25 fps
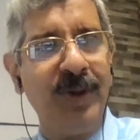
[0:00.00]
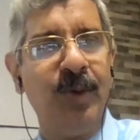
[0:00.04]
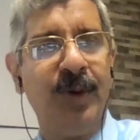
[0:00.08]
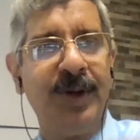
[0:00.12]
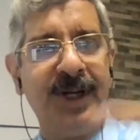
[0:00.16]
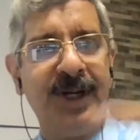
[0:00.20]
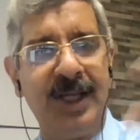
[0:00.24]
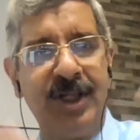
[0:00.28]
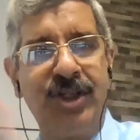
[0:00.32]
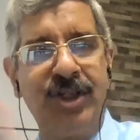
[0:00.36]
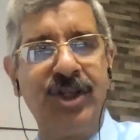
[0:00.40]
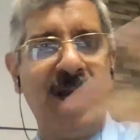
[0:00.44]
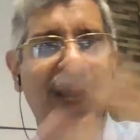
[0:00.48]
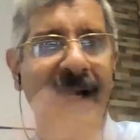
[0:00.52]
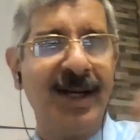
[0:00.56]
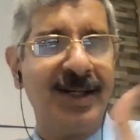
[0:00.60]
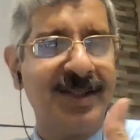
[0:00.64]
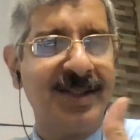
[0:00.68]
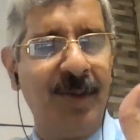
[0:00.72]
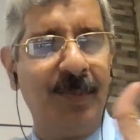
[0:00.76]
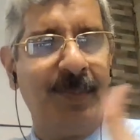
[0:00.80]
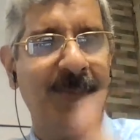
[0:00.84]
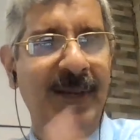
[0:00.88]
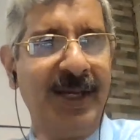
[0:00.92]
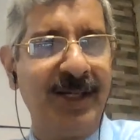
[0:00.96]
want to charge
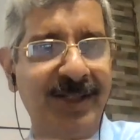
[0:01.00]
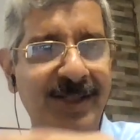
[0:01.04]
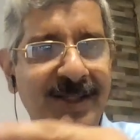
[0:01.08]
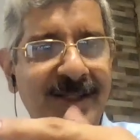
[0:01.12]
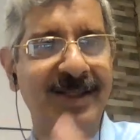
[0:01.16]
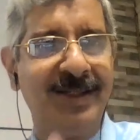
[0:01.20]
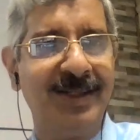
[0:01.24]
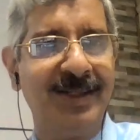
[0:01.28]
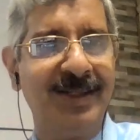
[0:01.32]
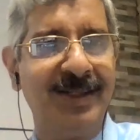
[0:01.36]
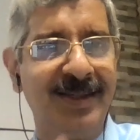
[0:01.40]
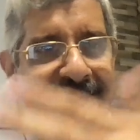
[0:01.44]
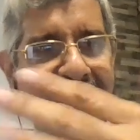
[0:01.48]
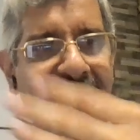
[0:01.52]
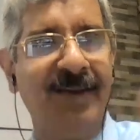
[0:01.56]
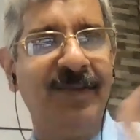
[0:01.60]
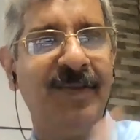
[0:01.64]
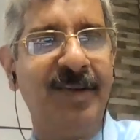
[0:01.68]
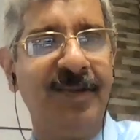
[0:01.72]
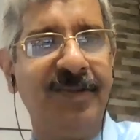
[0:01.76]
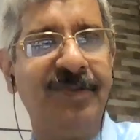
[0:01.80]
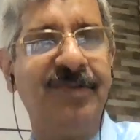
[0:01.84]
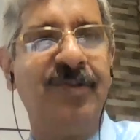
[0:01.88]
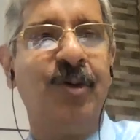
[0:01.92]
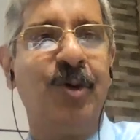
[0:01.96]
the patient is
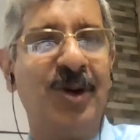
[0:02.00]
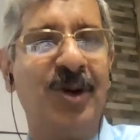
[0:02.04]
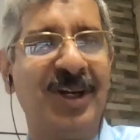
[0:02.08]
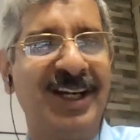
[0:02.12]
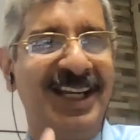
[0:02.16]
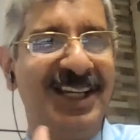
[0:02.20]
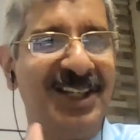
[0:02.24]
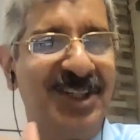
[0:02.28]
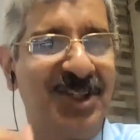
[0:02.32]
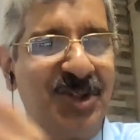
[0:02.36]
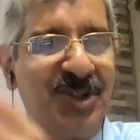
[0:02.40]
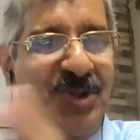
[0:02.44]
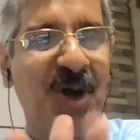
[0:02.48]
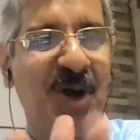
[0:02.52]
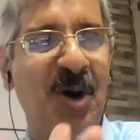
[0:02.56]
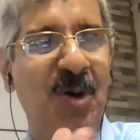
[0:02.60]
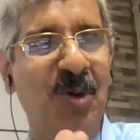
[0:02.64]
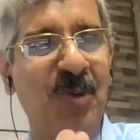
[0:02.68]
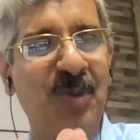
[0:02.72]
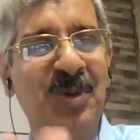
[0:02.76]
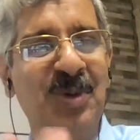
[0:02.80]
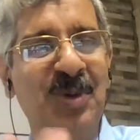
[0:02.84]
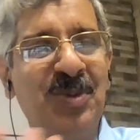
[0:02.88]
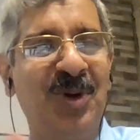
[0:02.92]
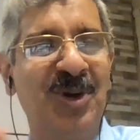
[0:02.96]
our forte as to how
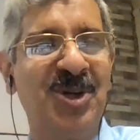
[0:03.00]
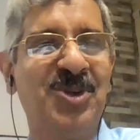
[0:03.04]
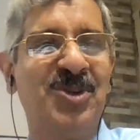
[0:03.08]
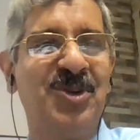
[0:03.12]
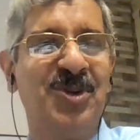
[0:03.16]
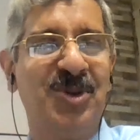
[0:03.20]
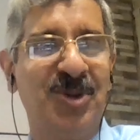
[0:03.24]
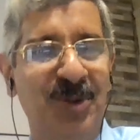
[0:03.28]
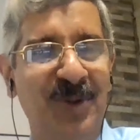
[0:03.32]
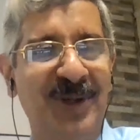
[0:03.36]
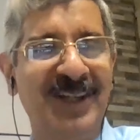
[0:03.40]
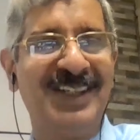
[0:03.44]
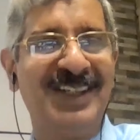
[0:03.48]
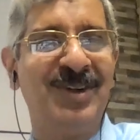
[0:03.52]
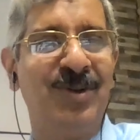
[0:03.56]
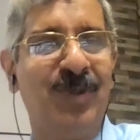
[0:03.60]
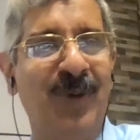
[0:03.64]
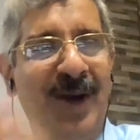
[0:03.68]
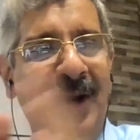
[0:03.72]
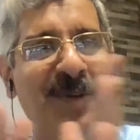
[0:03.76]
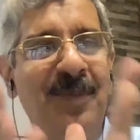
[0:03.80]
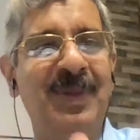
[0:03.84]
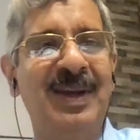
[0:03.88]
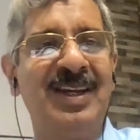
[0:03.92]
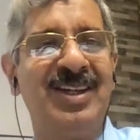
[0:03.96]
we want to do it.
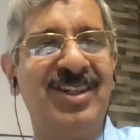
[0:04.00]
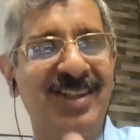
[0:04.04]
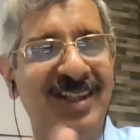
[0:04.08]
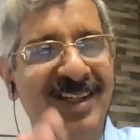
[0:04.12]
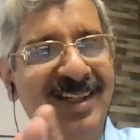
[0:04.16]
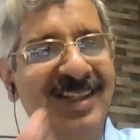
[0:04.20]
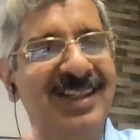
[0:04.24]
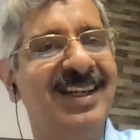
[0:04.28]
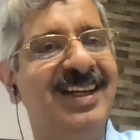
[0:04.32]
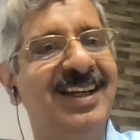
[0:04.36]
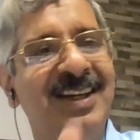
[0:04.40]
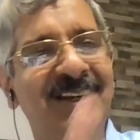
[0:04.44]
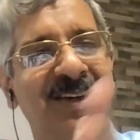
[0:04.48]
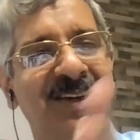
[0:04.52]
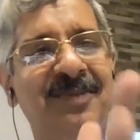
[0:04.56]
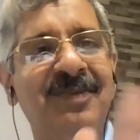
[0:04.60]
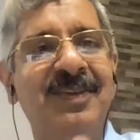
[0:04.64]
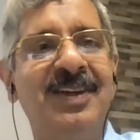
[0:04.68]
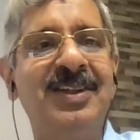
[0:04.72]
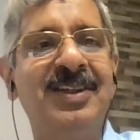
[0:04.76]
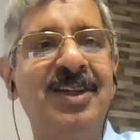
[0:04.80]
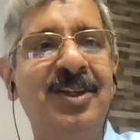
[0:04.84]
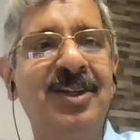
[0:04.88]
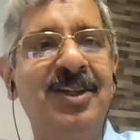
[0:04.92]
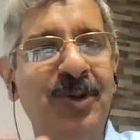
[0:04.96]
One patient,
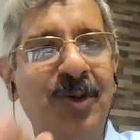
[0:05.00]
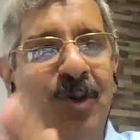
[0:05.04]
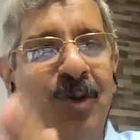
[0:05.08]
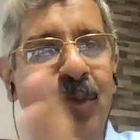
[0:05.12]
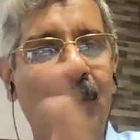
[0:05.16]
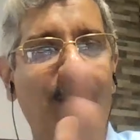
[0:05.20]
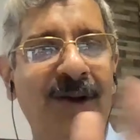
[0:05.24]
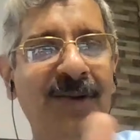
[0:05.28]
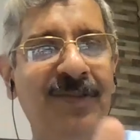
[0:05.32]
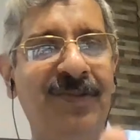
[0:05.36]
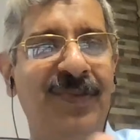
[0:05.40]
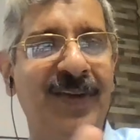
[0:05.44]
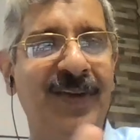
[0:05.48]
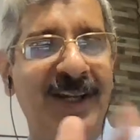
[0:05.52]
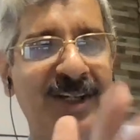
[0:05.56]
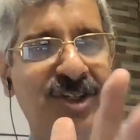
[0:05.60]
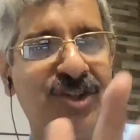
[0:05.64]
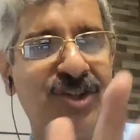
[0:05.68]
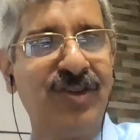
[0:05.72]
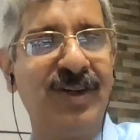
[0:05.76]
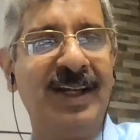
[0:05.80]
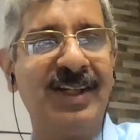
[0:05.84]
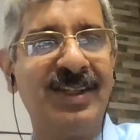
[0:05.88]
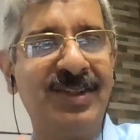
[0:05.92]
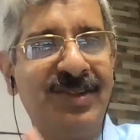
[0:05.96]
whether you do 1 fresh
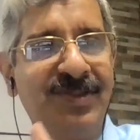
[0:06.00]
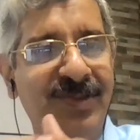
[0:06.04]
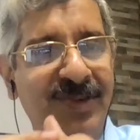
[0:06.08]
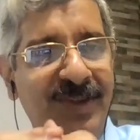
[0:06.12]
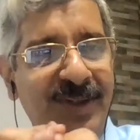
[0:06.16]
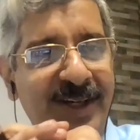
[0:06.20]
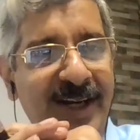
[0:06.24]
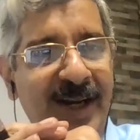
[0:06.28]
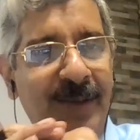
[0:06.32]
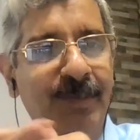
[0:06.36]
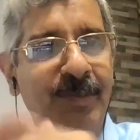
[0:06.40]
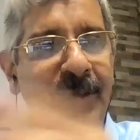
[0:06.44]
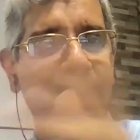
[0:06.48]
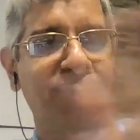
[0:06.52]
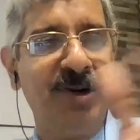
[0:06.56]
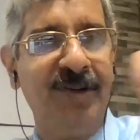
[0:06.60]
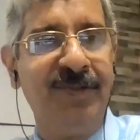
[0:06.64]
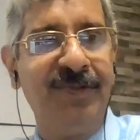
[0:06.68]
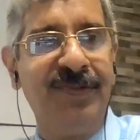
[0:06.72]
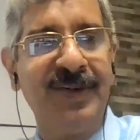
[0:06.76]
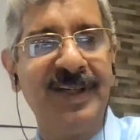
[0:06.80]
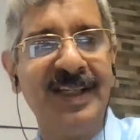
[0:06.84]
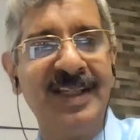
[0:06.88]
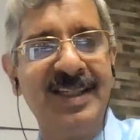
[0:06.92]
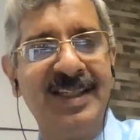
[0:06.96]
transfer, number of
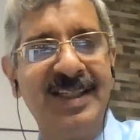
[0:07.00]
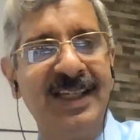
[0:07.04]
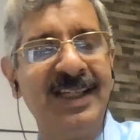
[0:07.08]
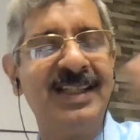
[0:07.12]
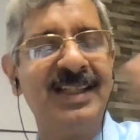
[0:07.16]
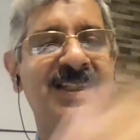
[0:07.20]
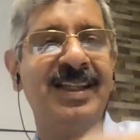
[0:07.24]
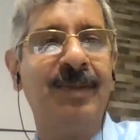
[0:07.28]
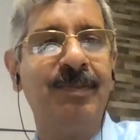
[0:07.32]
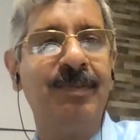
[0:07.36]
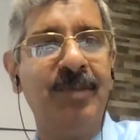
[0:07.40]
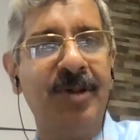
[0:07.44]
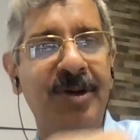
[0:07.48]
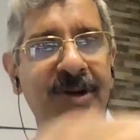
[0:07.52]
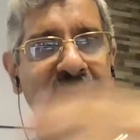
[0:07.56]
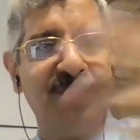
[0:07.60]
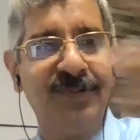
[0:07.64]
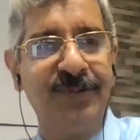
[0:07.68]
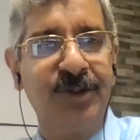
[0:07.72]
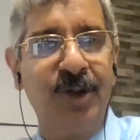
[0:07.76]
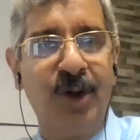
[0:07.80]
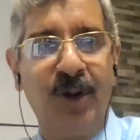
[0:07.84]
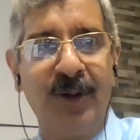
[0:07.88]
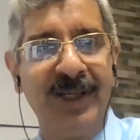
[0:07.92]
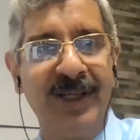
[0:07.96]
freezings, number of
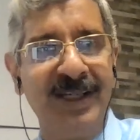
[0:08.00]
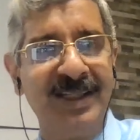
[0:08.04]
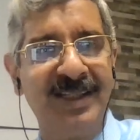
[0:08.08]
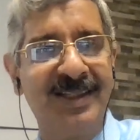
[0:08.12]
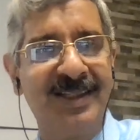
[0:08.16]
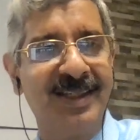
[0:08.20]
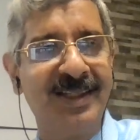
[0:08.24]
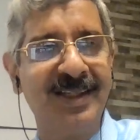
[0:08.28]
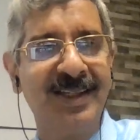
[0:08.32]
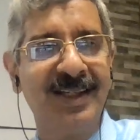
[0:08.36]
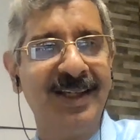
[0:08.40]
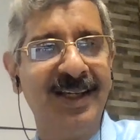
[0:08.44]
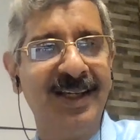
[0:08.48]
thawings.